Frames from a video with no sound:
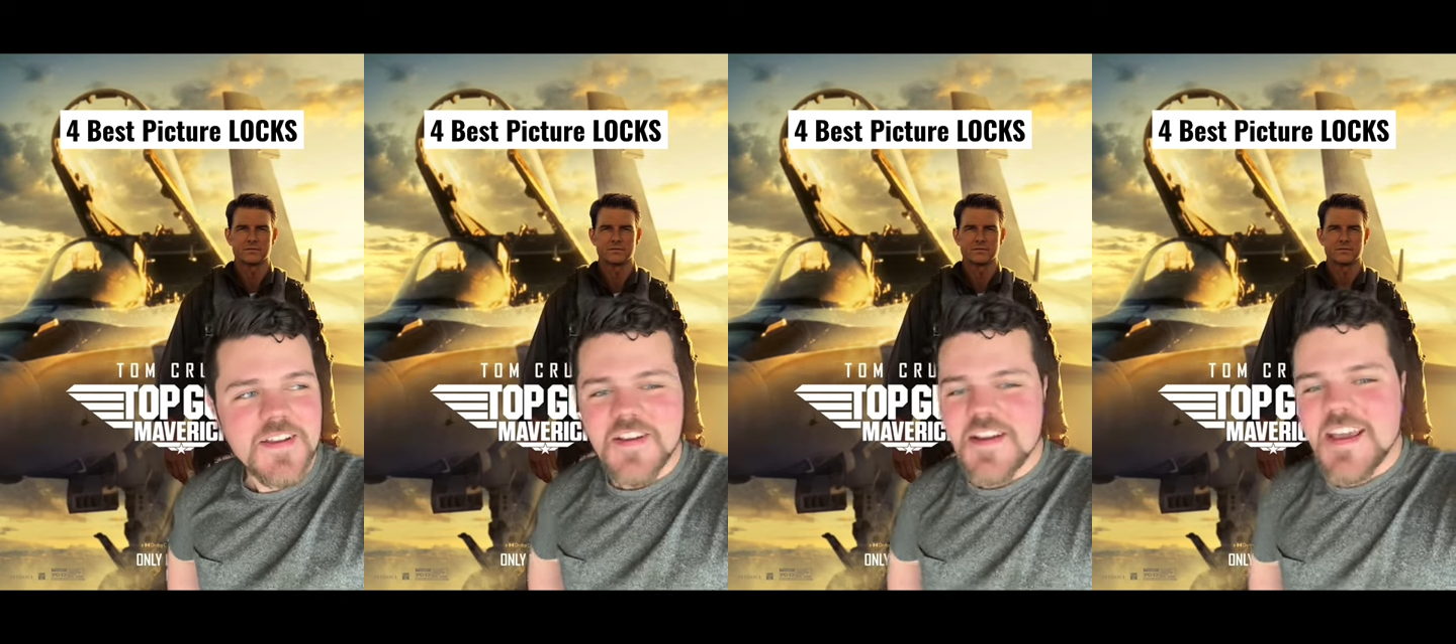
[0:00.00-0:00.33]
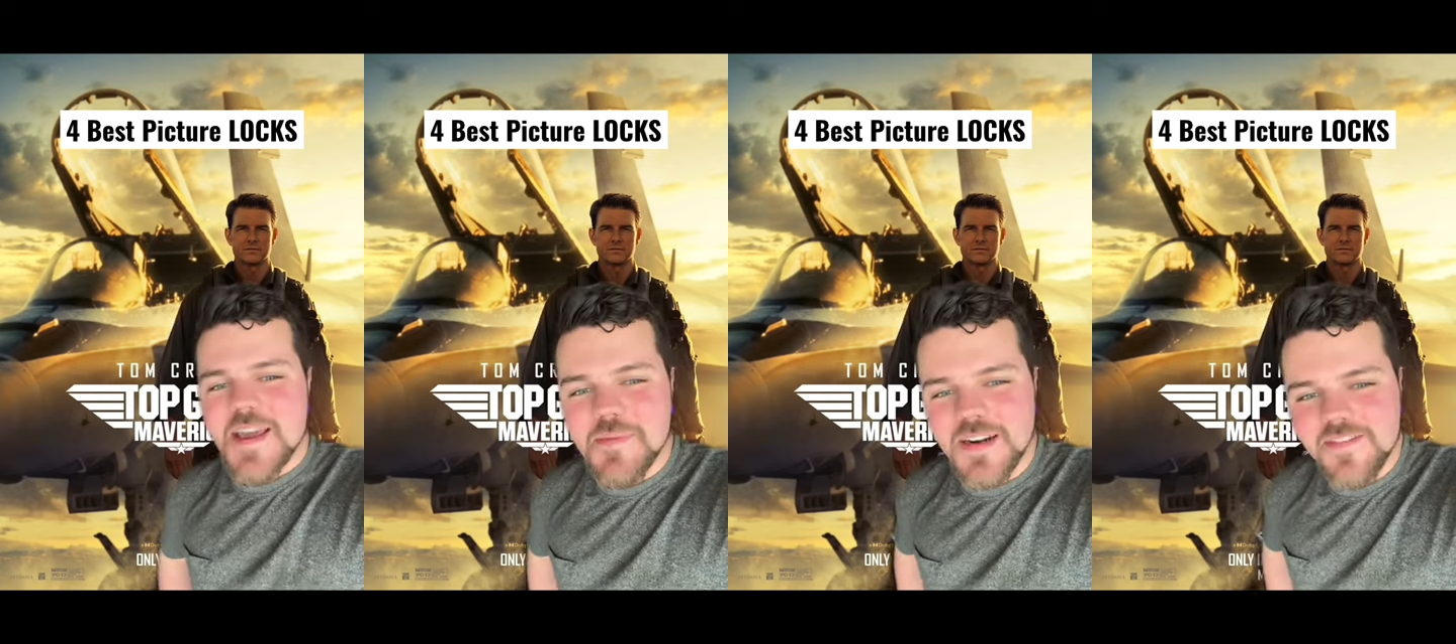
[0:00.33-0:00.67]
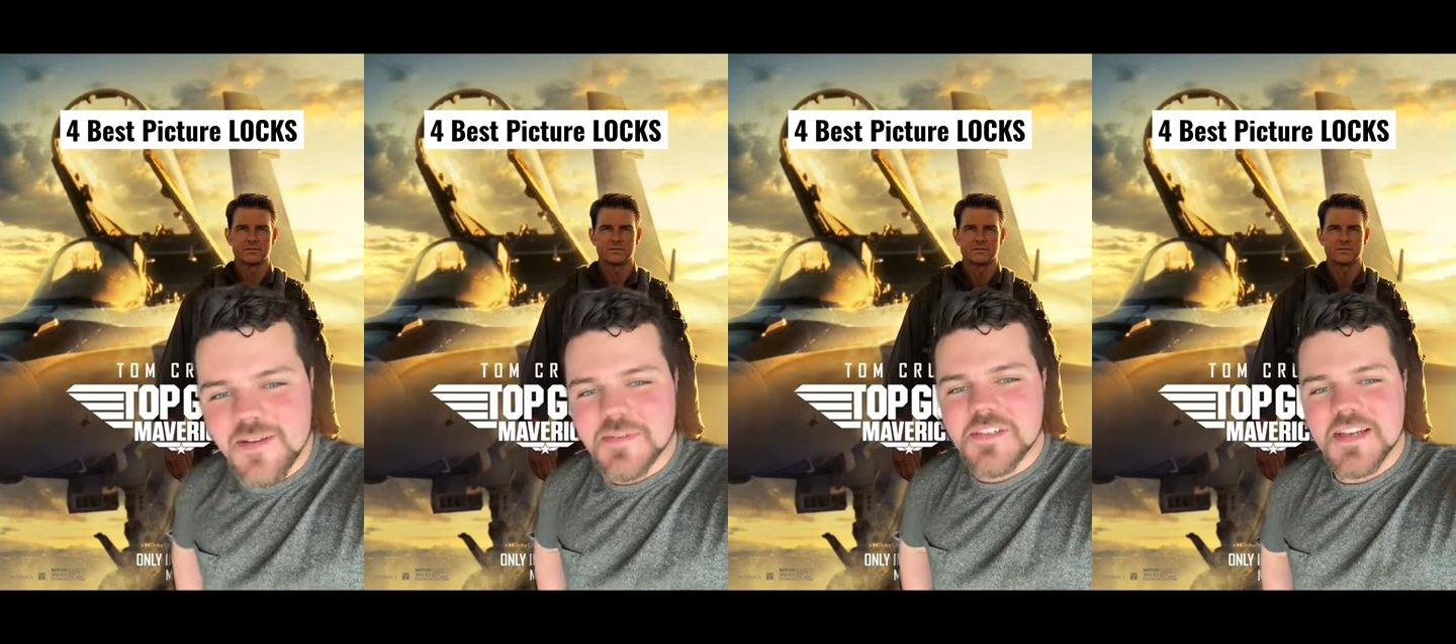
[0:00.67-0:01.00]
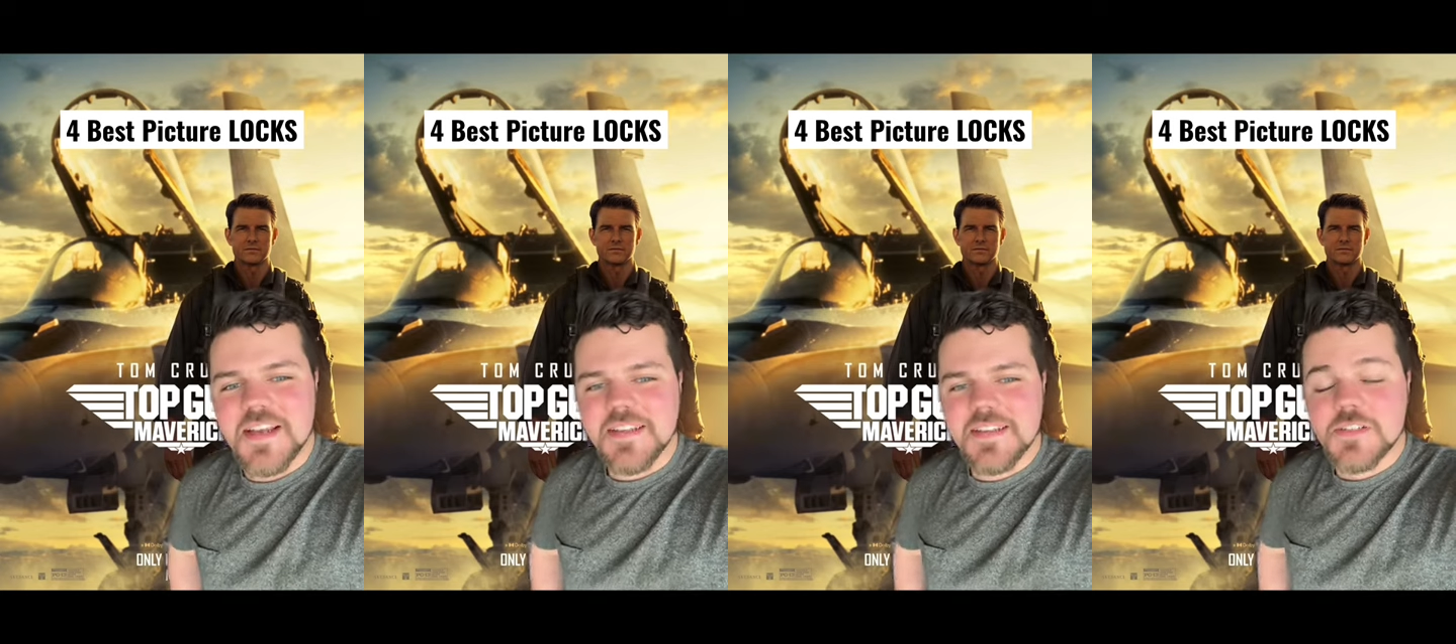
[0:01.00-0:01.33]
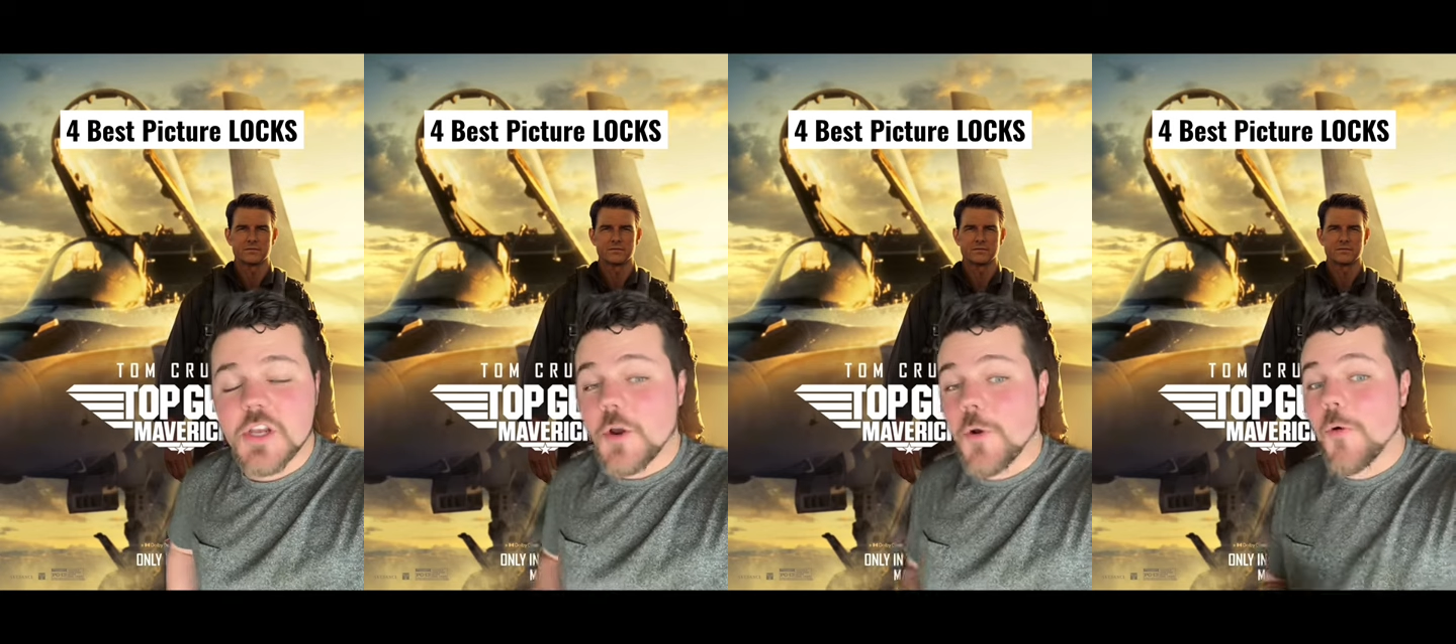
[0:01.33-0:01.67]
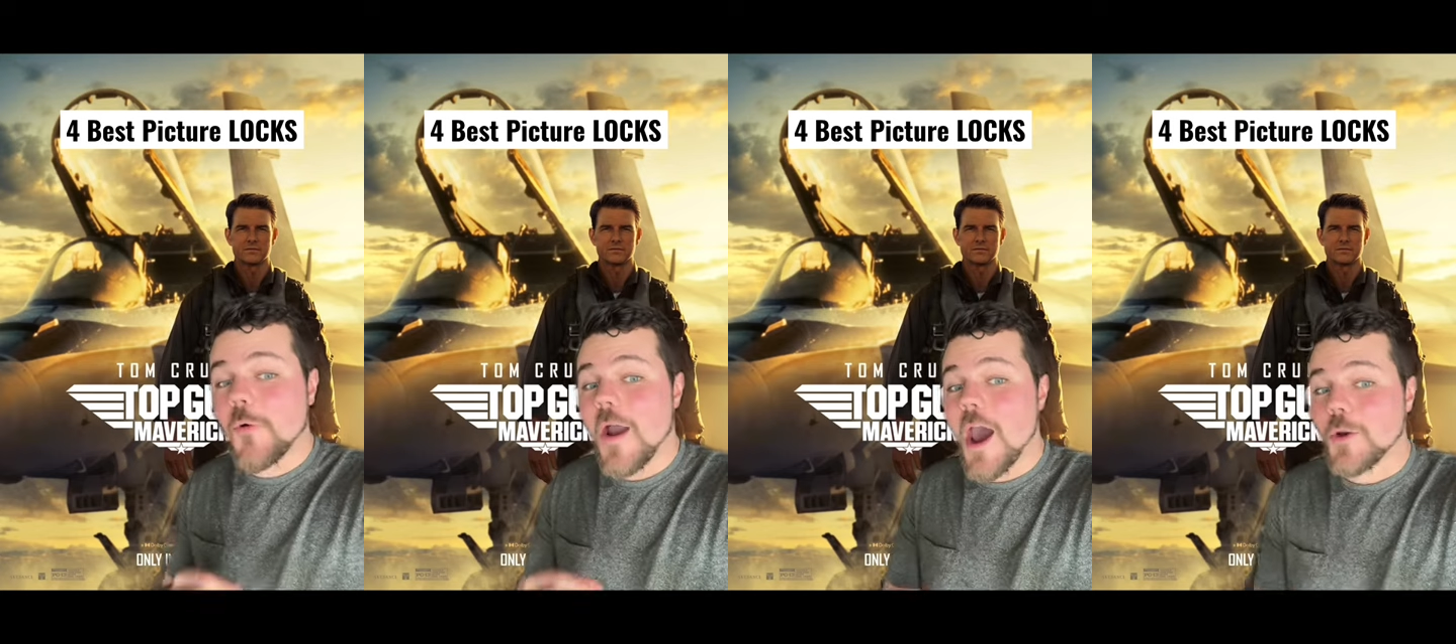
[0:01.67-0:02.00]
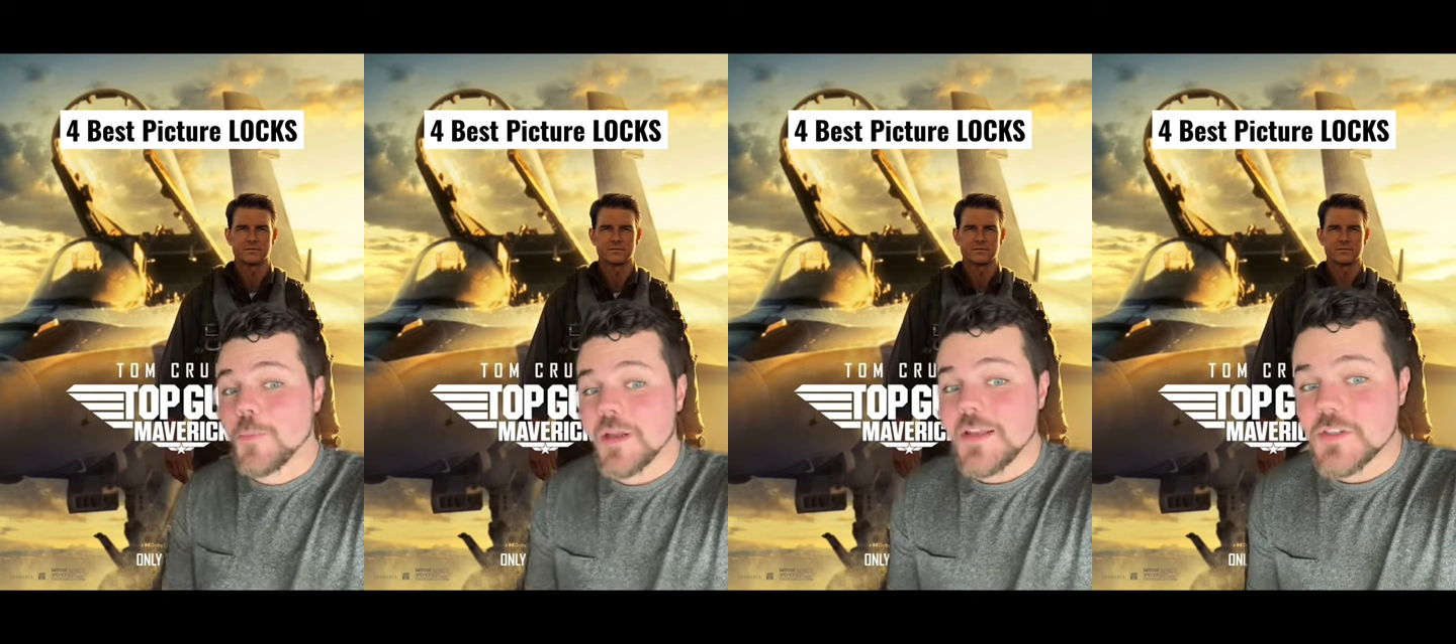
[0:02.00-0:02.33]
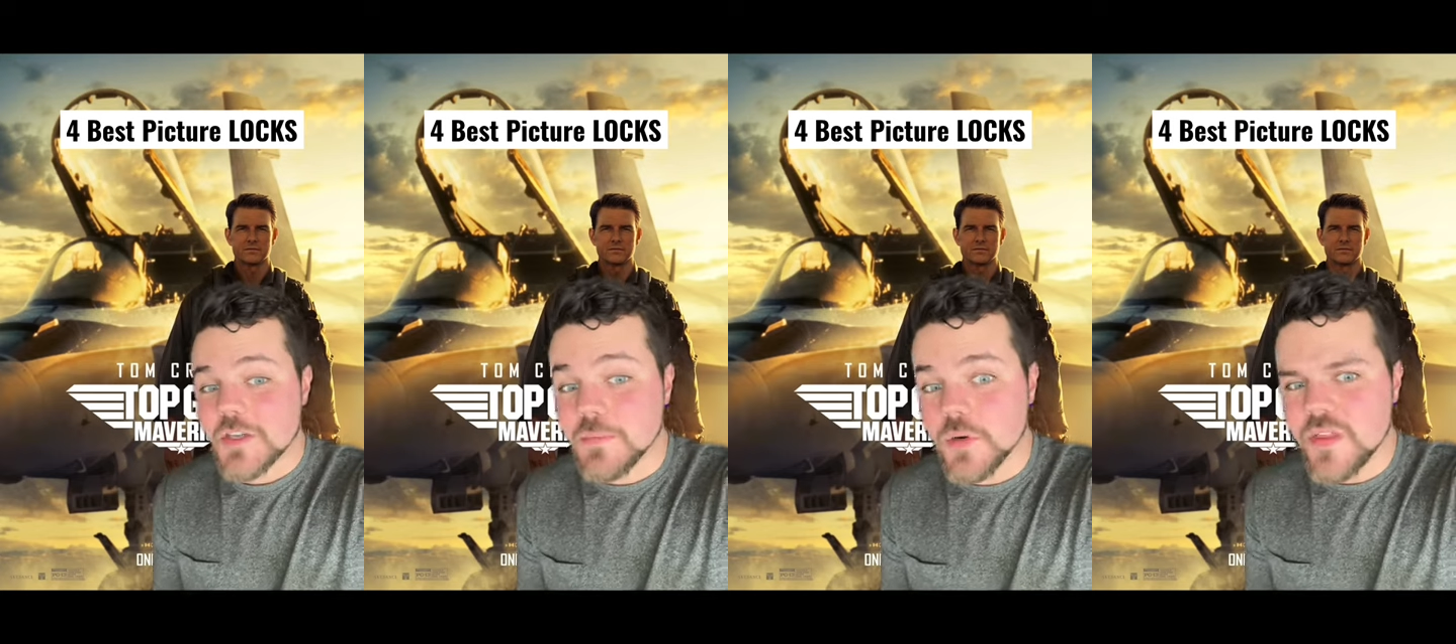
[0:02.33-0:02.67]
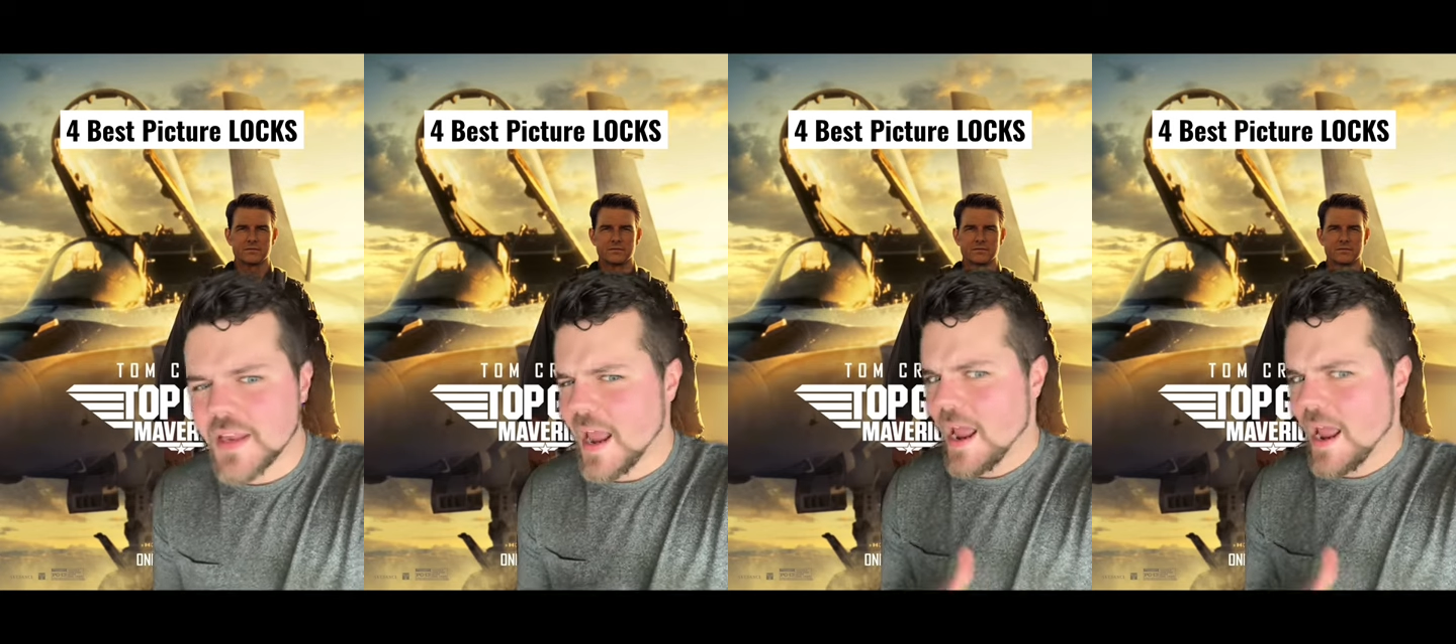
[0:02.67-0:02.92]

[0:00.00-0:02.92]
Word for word: I can't believe I'm saying this. A crowd-pleasing movie that